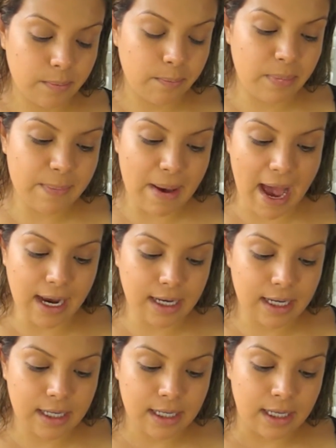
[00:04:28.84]
be
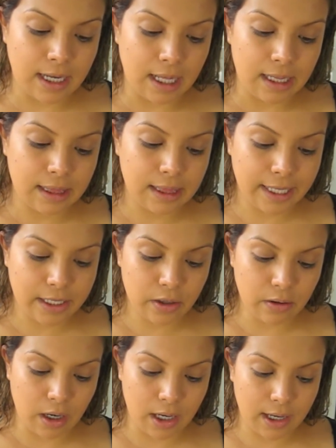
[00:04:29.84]
back
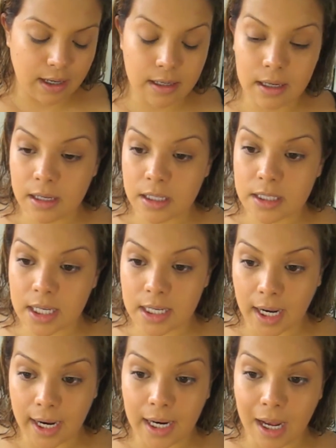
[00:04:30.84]
later on
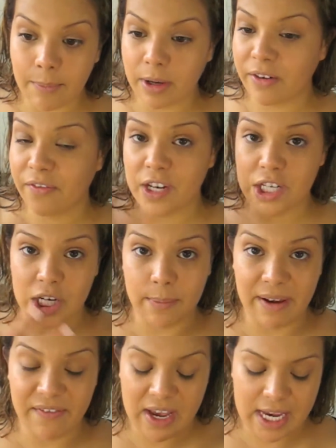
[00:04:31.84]
tonight. I'm gonna finish up
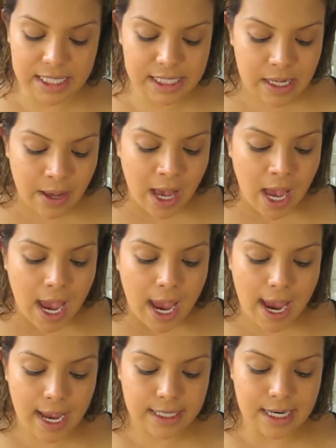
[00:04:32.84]
my face,
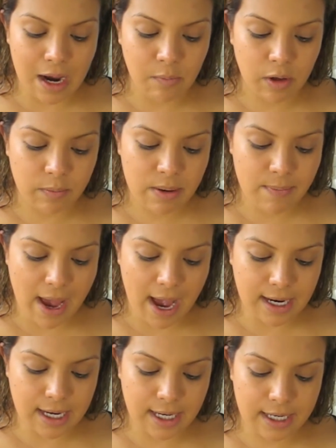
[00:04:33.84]
and I will be
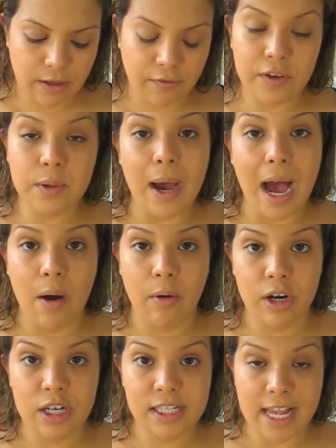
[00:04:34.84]
back in a few
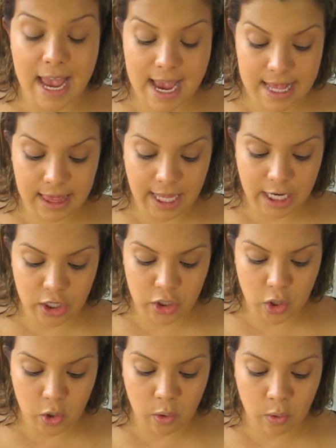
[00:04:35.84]
hours and let you
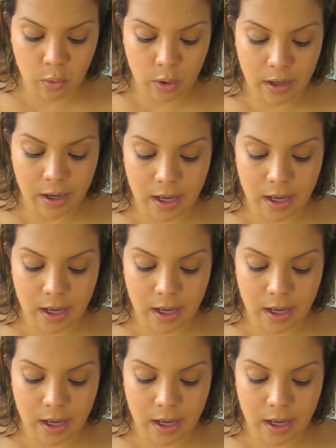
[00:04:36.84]
know,